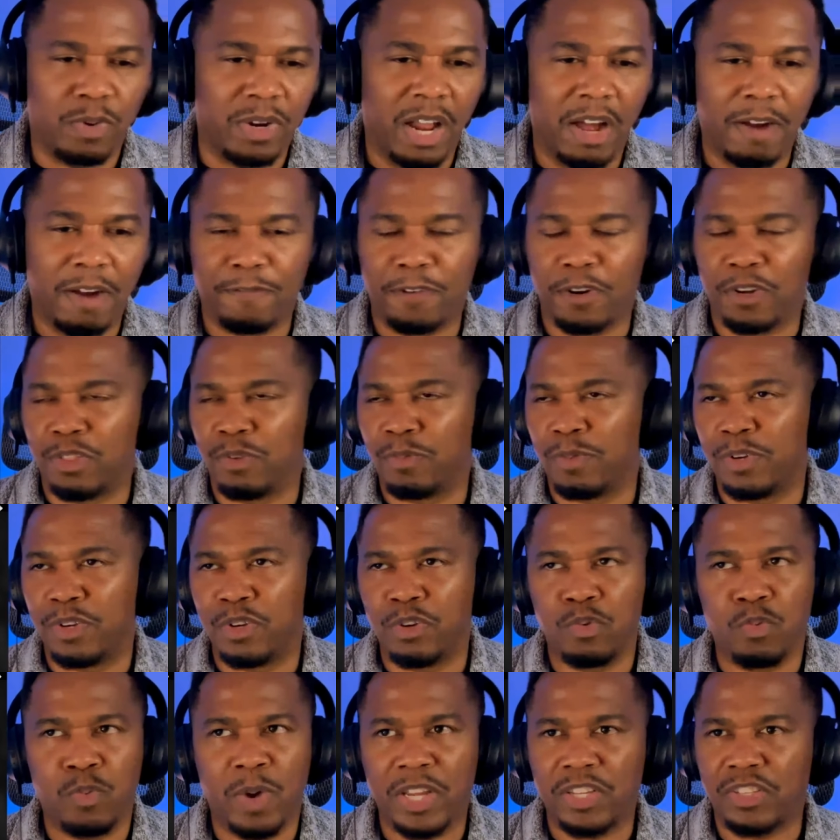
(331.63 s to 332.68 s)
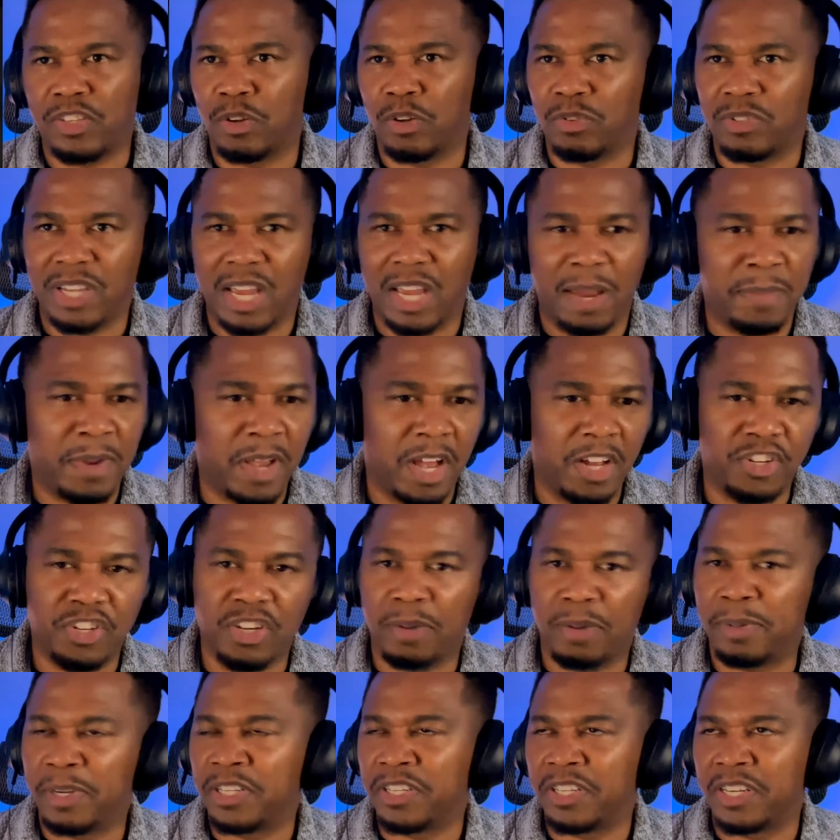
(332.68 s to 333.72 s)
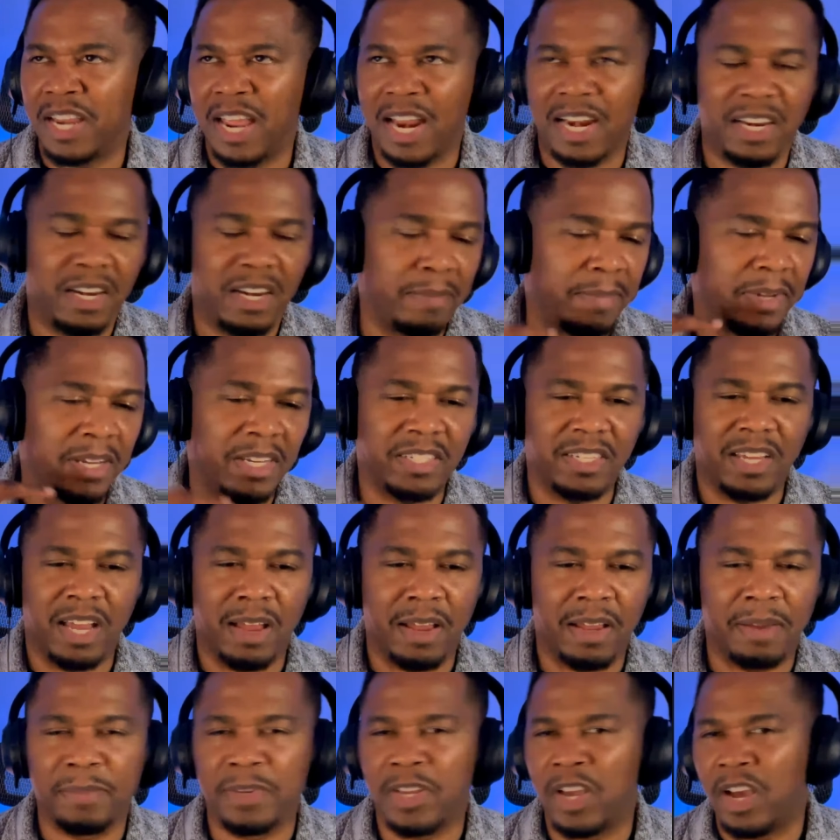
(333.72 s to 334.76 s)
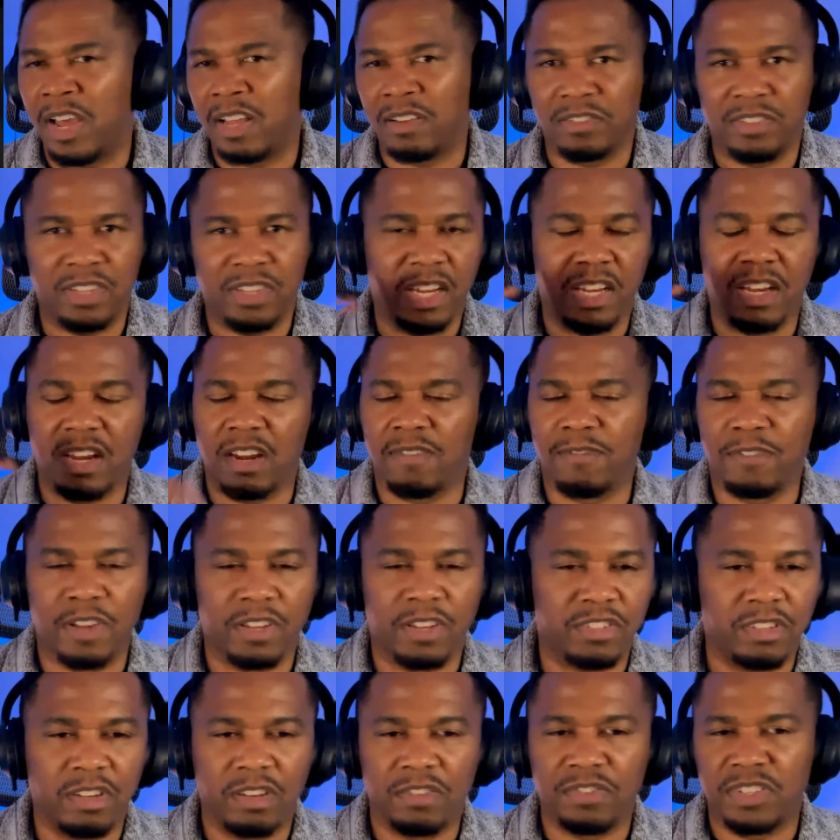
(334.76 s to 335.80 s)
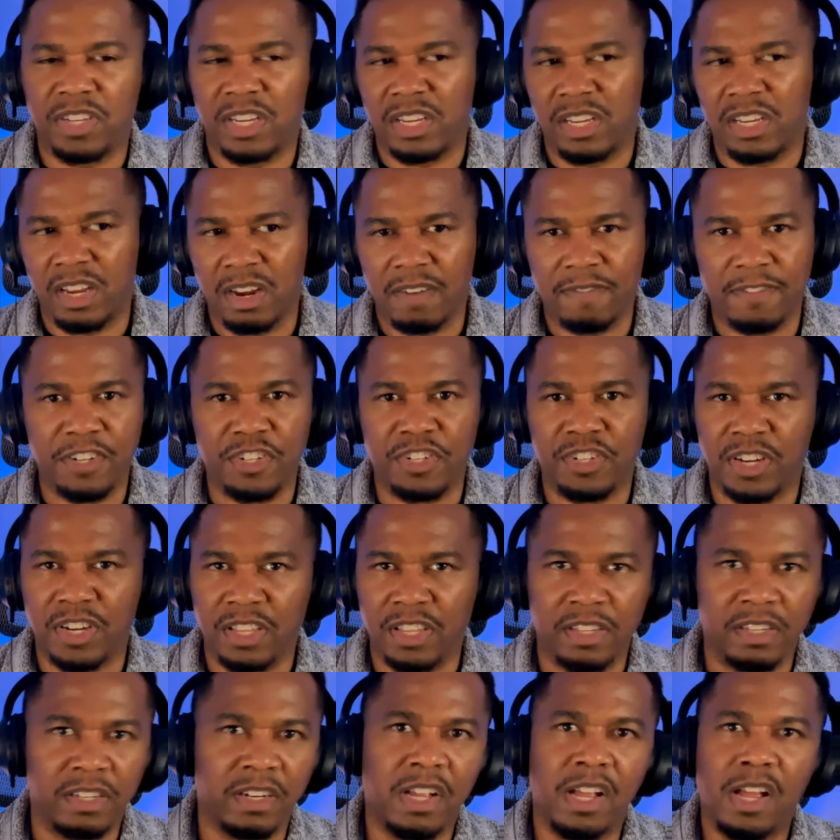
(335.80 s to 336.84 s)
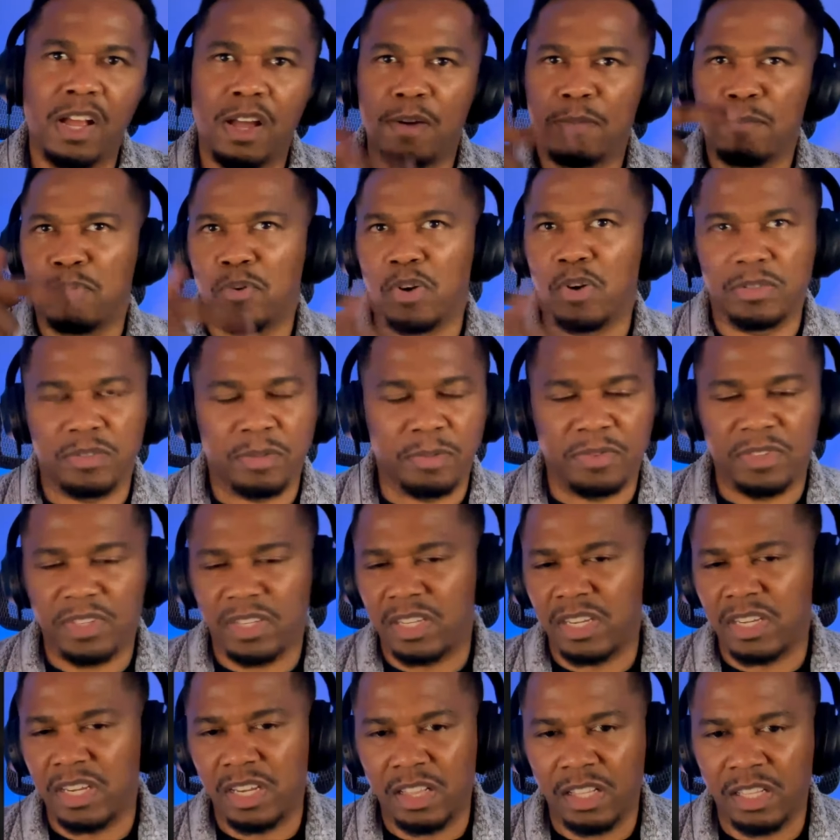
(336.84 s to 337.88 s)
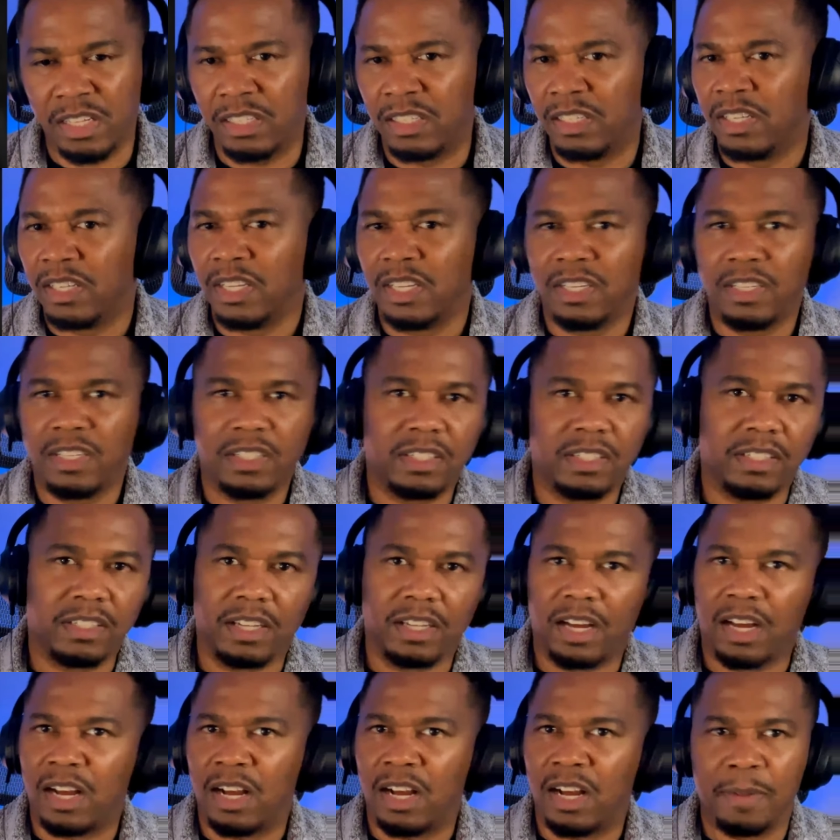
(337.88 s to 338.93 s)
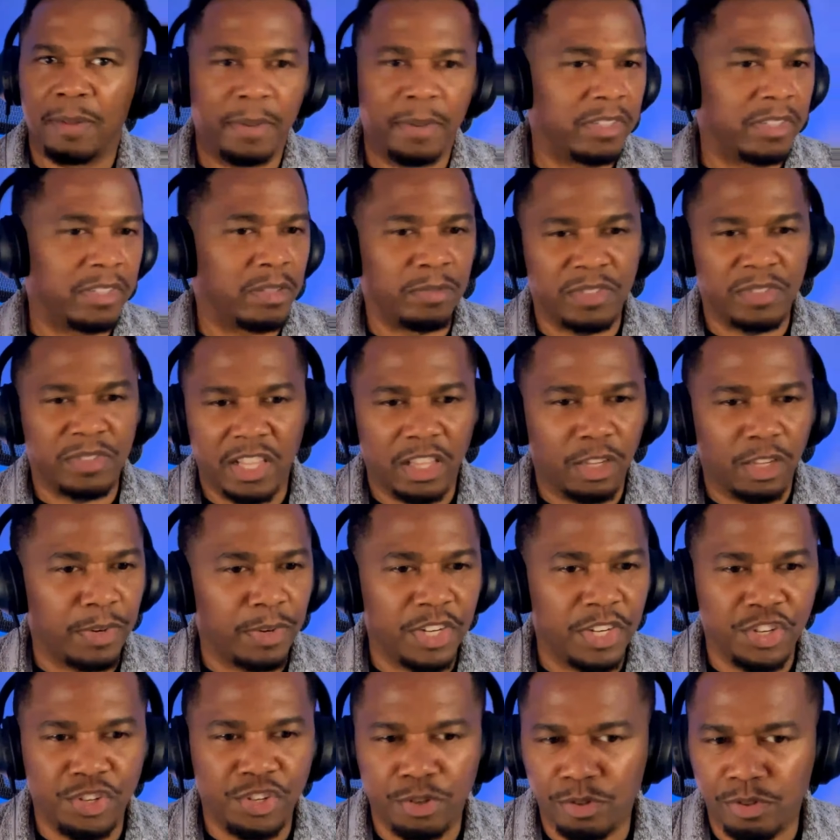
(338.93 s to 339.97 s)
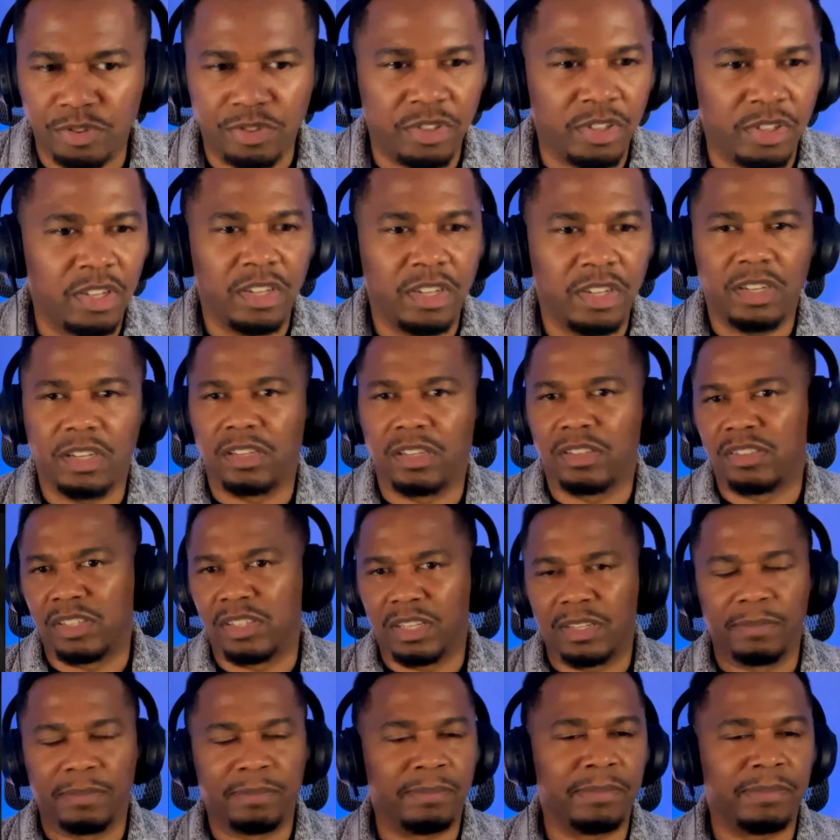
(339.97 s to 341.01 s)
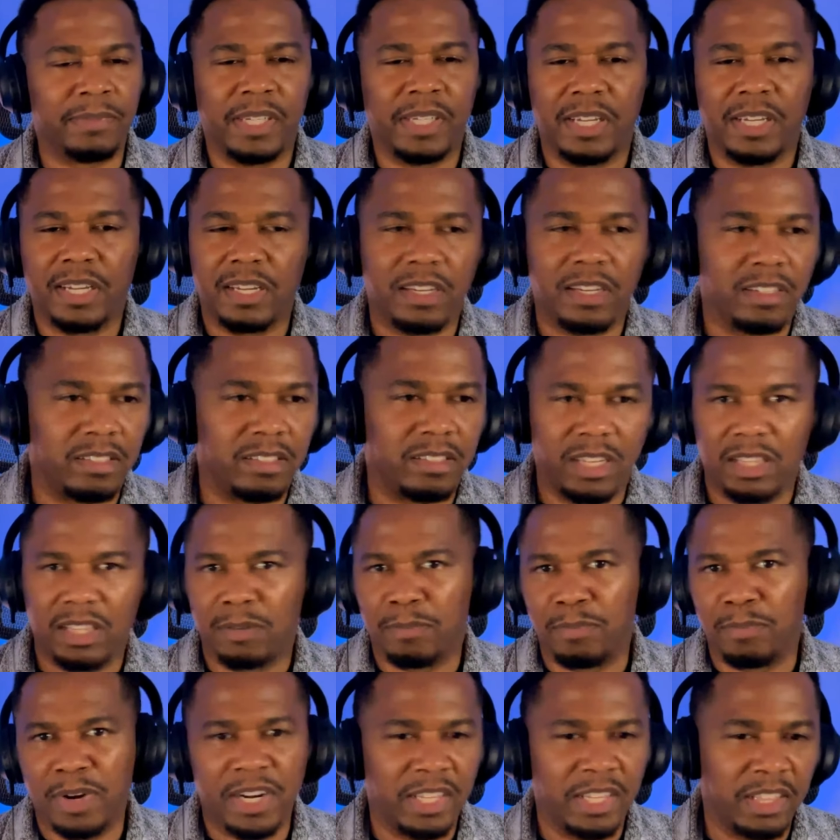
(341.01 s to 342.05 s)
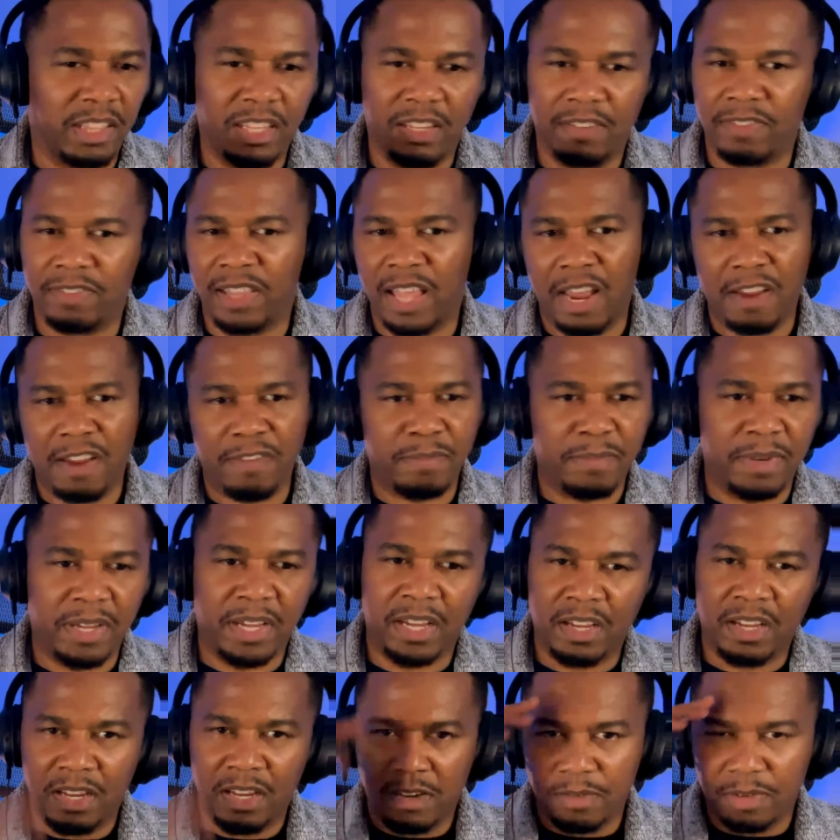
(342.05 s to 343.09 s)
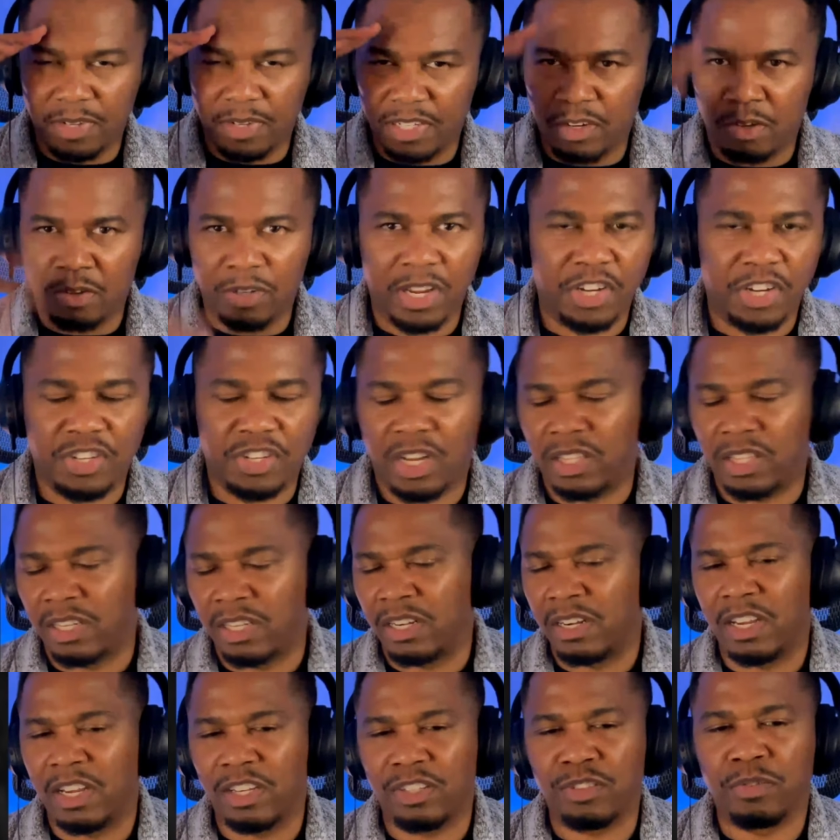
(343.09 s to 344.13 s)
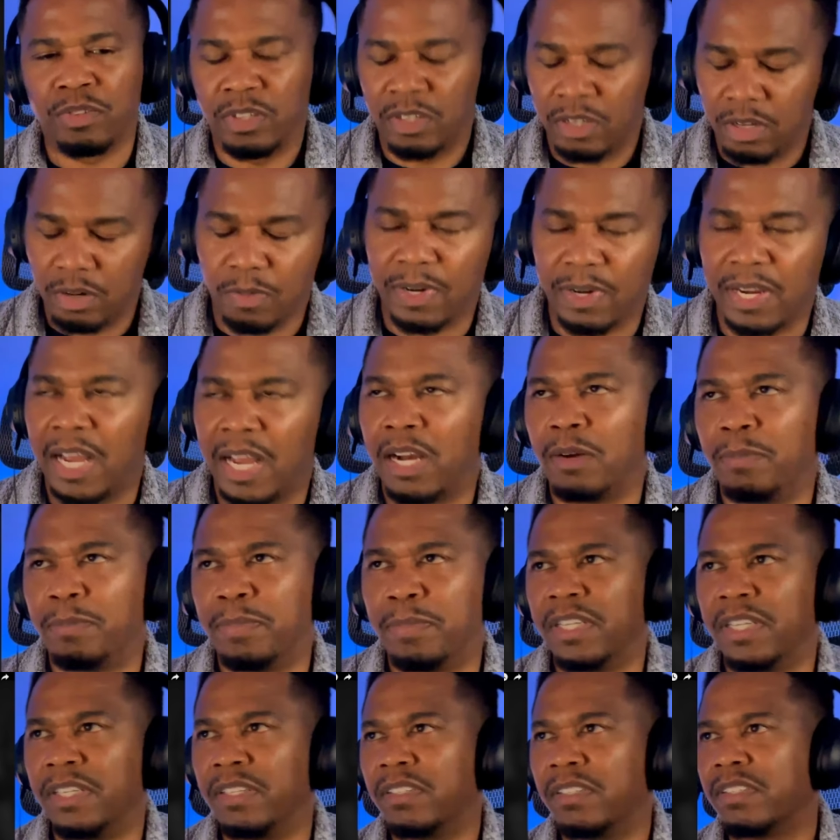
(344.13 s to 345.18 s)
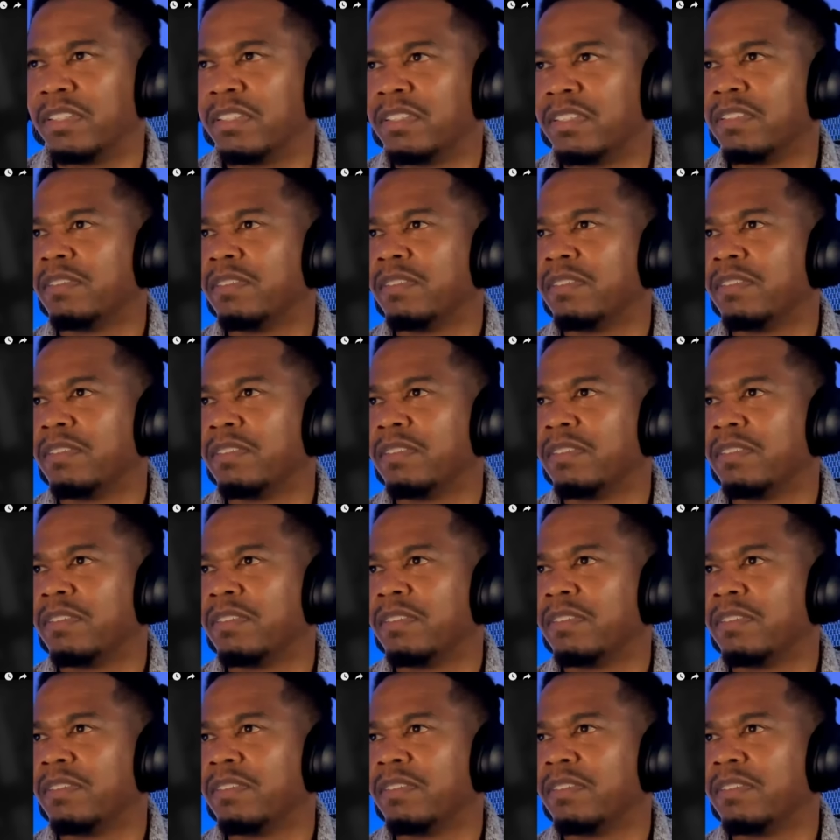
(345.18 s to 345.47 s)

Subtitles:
without further ado, waste no time. Y'all jump into that. In the meantime, y'all take care of yourselves. Take care of each other. Pour some tequila and some celery juice or something and celebrate and live life, man. We're going to catch y'all in the next one. We out. Peace.